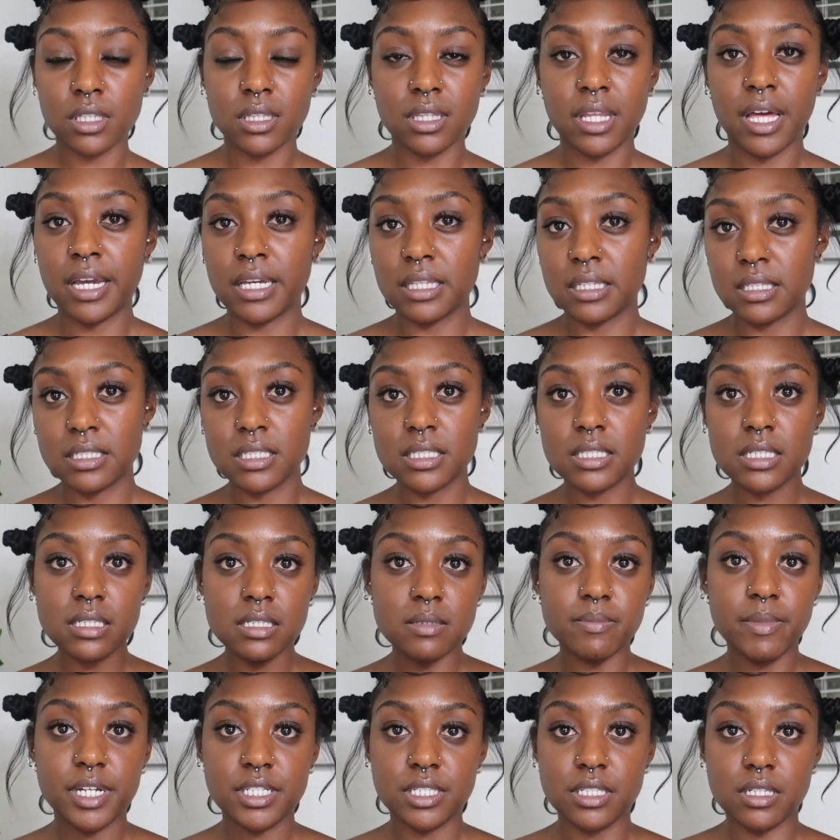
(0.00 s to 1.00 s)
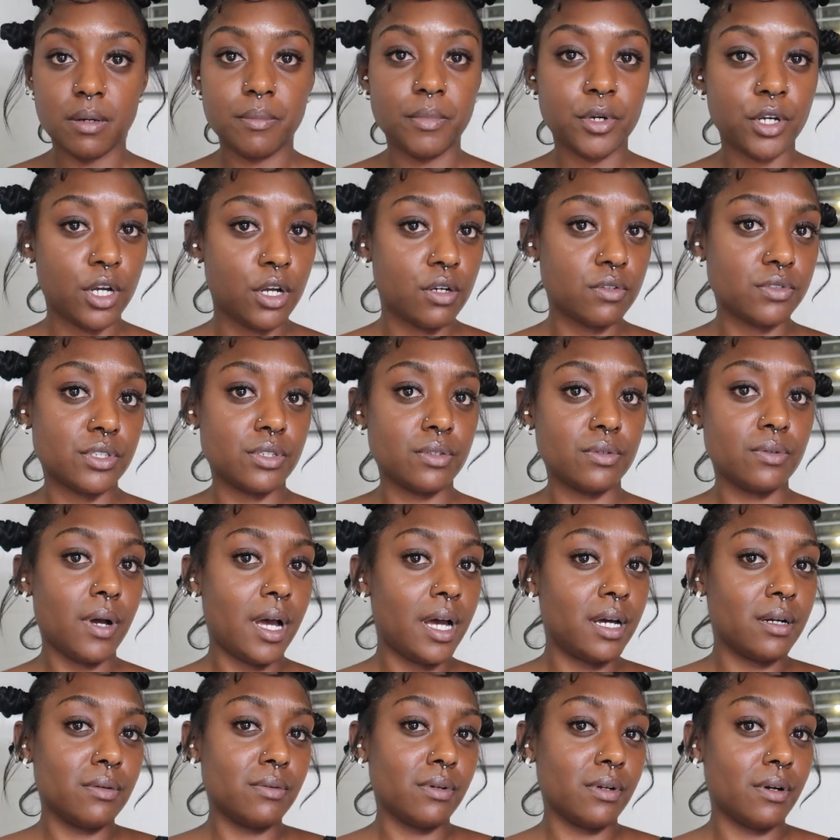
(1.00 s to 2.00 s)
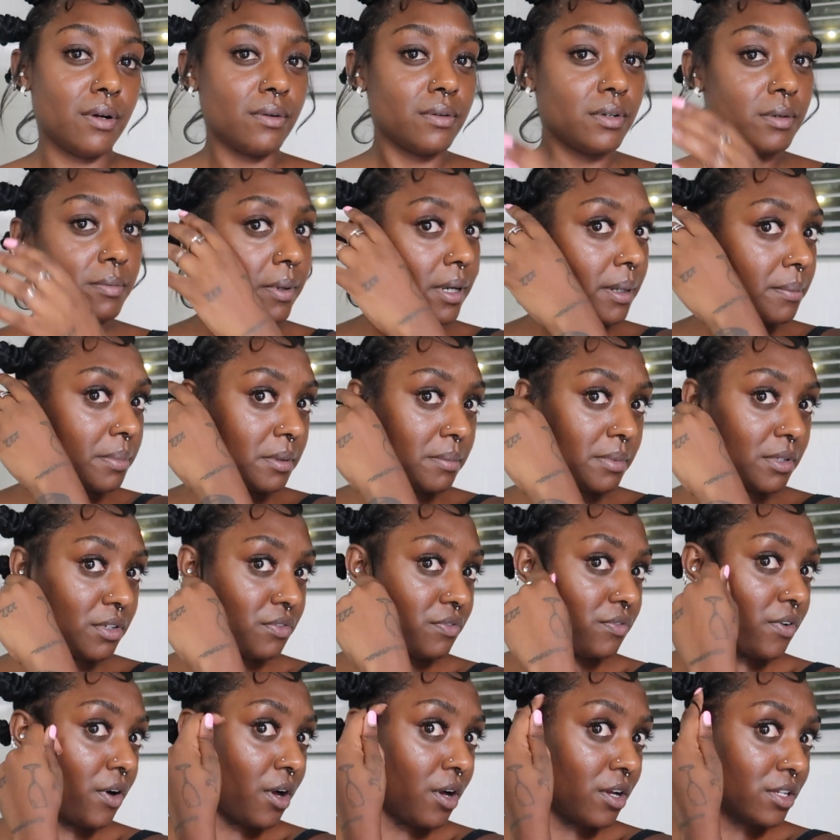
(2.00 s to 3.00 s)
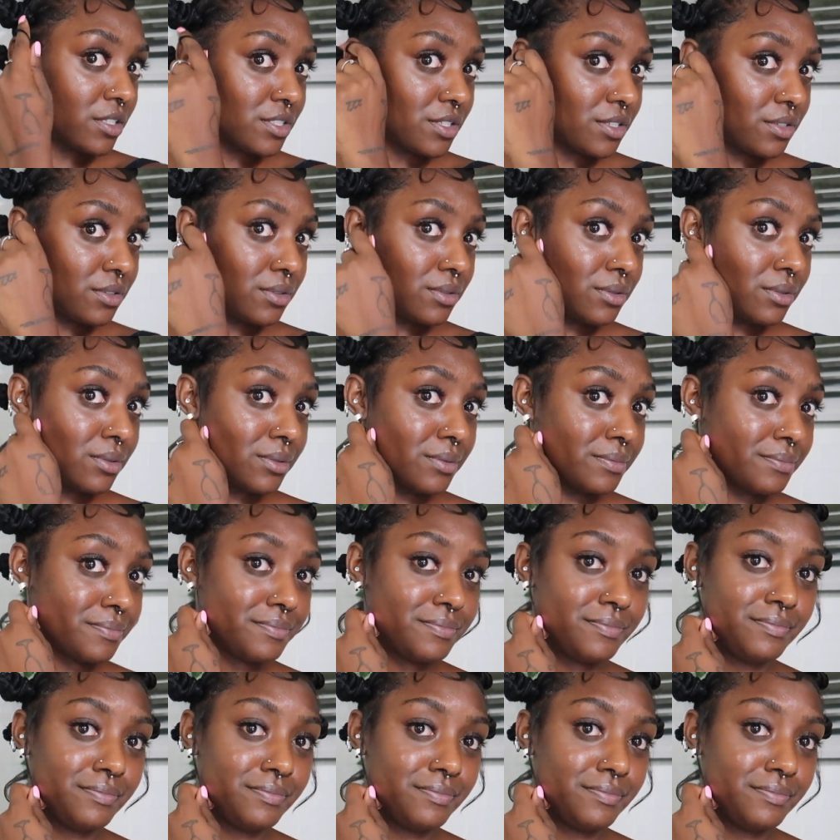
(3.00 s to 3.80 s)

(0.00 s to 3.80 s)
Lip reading: Like, this is my summer go-to. I don't know, it'll probably be fall too.